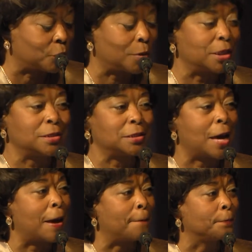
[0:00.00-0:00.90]
So at this
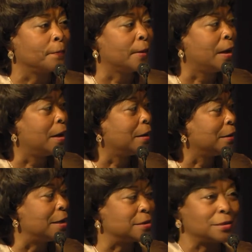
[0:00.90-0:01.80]
time,
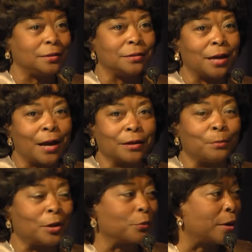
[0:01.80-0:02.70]
let's see the
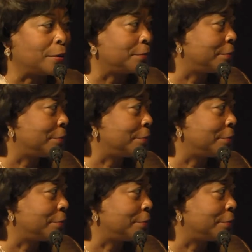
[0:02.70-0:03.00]
documentary.